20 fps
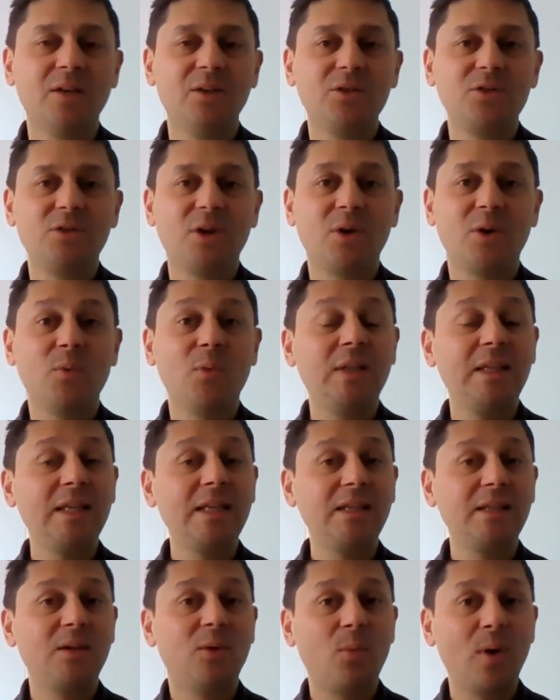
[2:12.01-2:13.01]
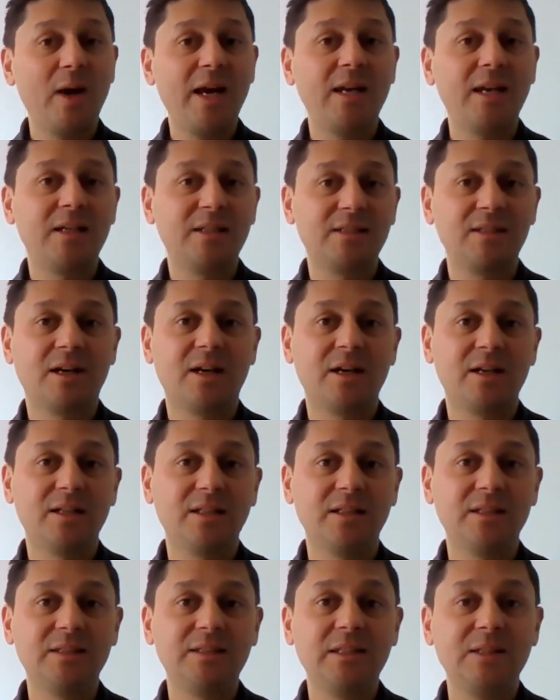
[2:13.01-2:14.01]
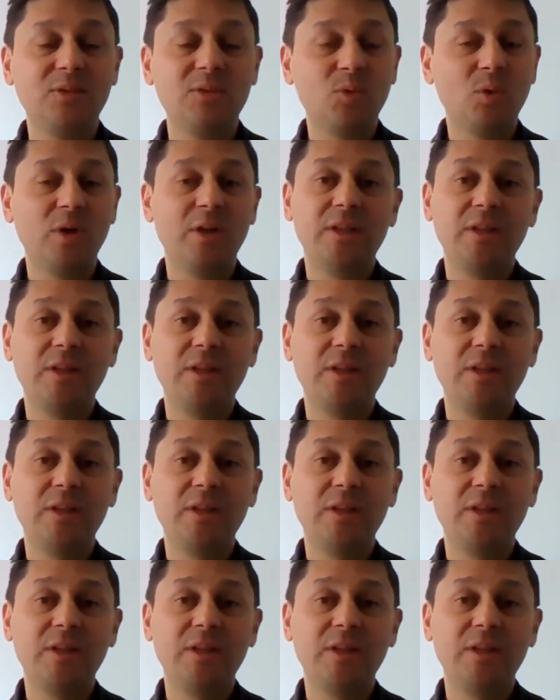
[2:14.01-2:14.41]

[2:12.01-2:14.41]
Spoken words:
So within the awareness side of things is